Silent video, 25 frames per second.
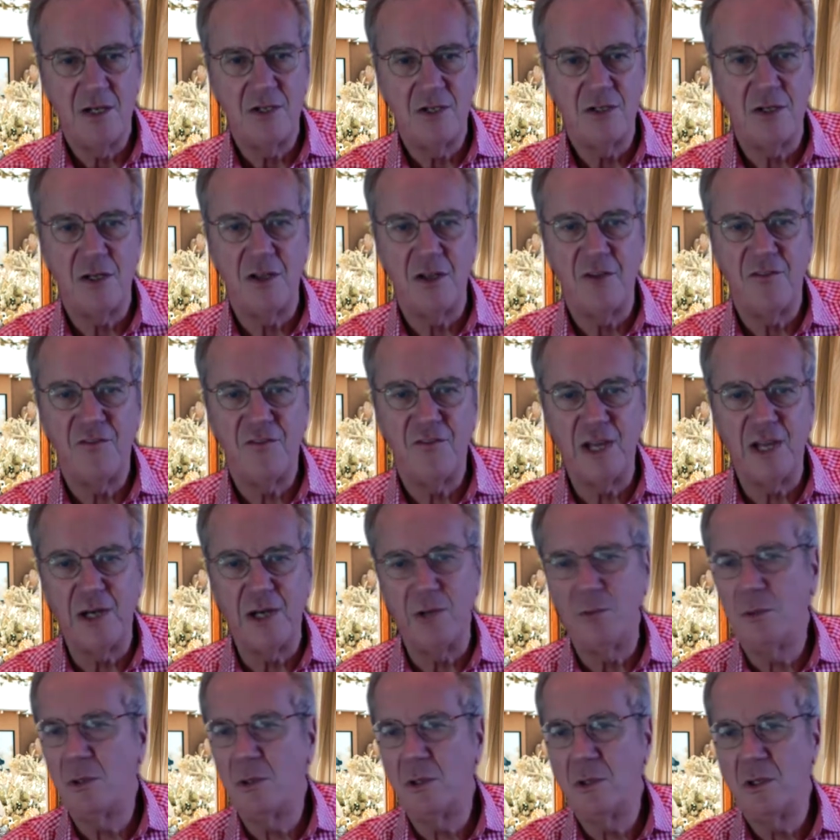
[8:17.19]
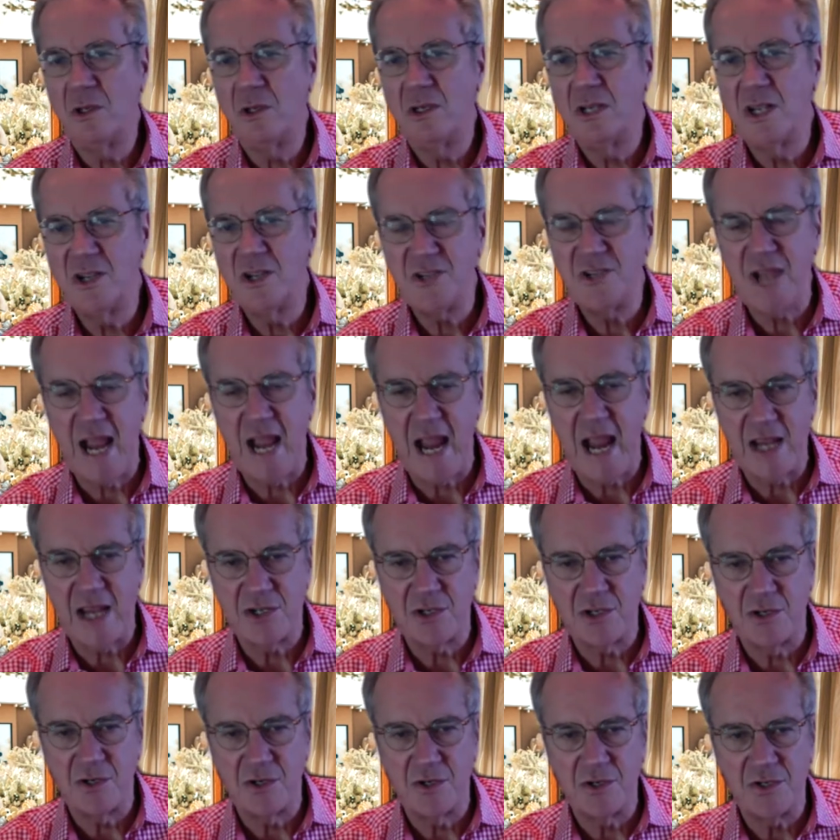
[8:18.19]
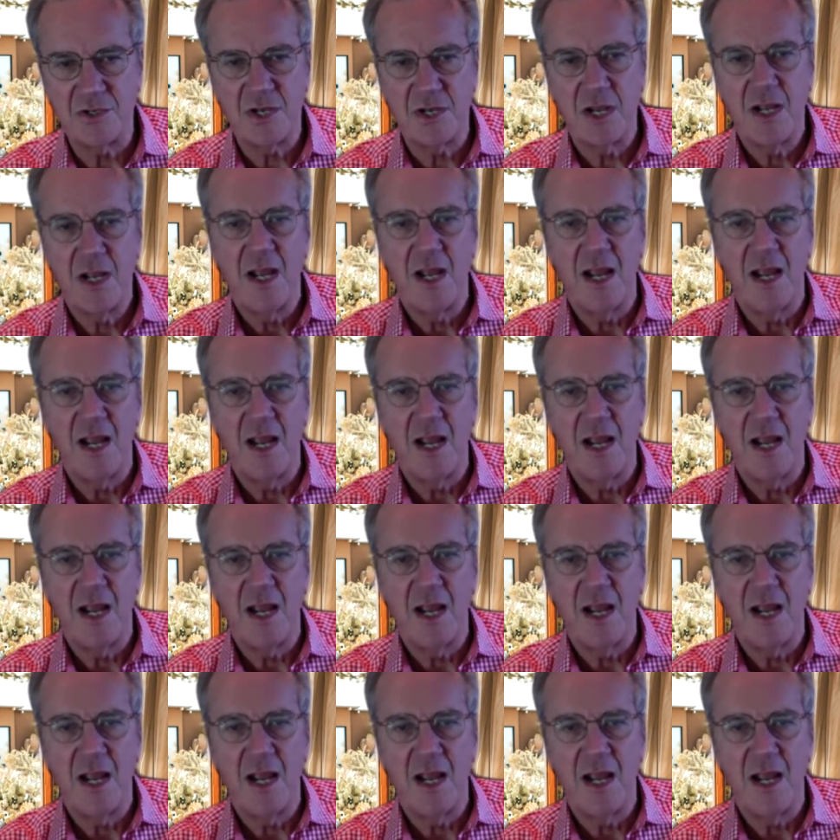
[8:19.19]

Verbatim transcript: to the federal disasters